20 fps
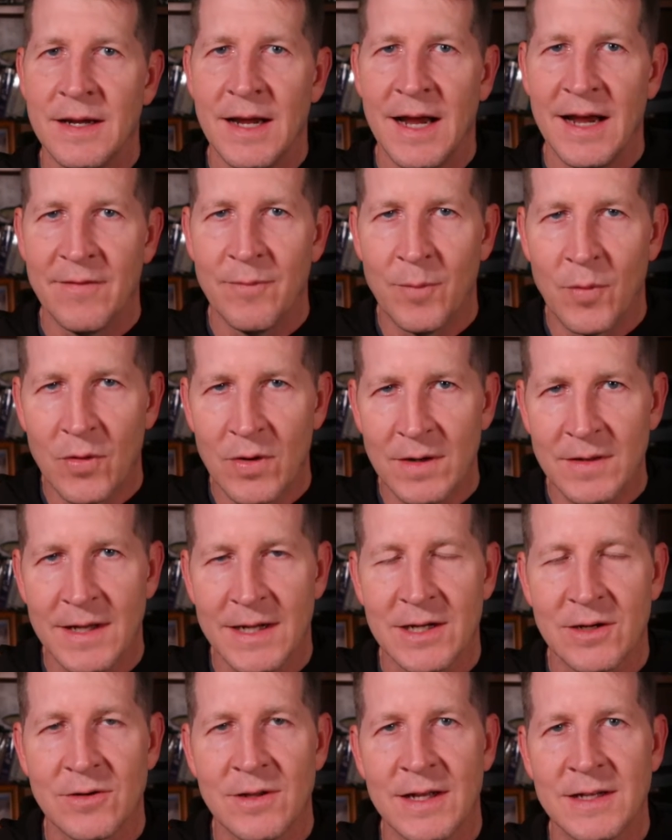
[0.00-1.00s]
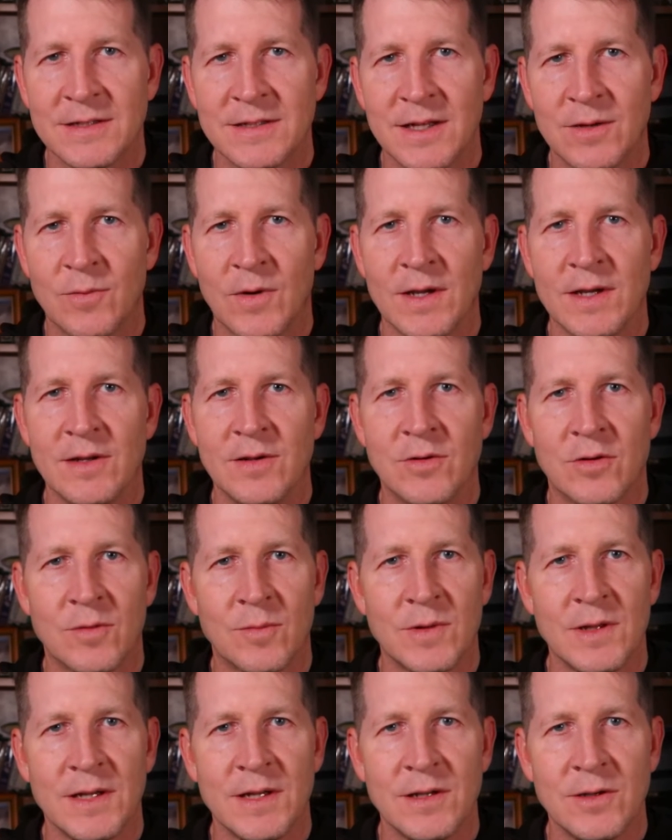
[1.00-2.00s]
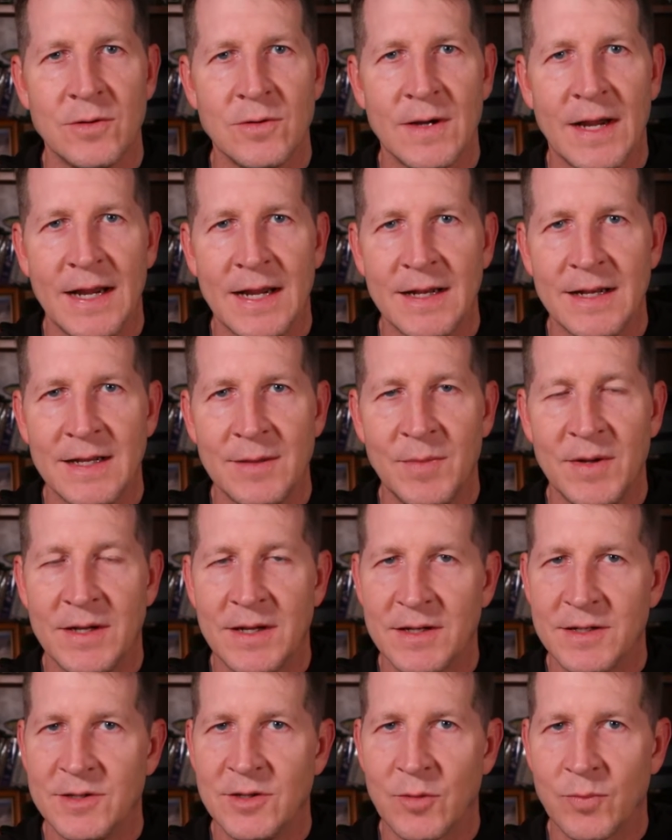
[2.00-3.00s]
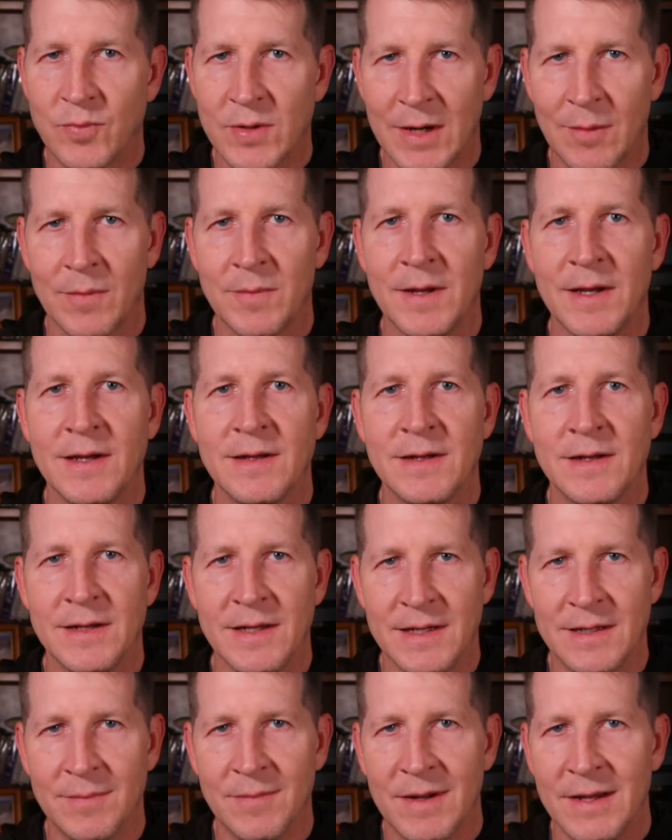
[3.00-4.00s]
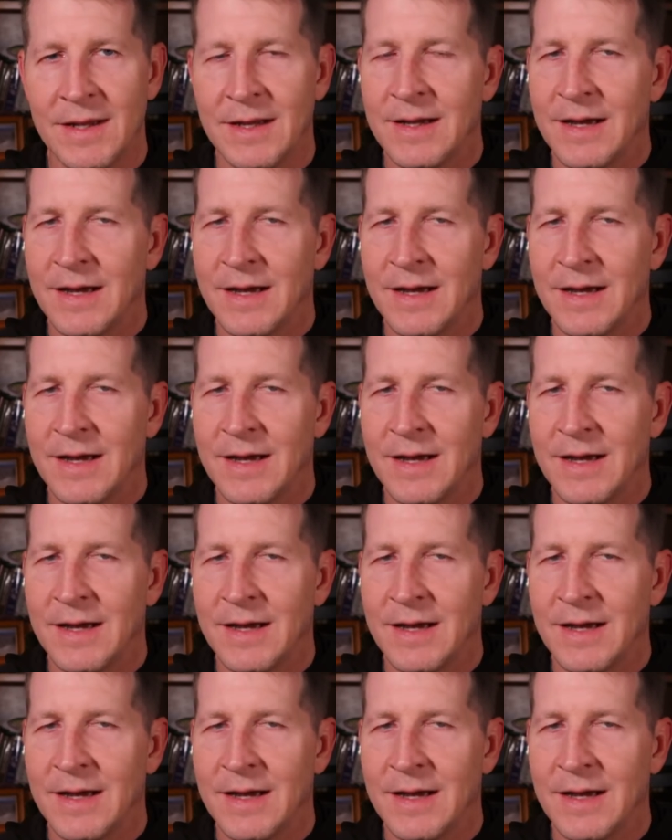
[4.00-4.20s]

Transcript: have more electrolytes than what you normally do handy because you're probably going to need them.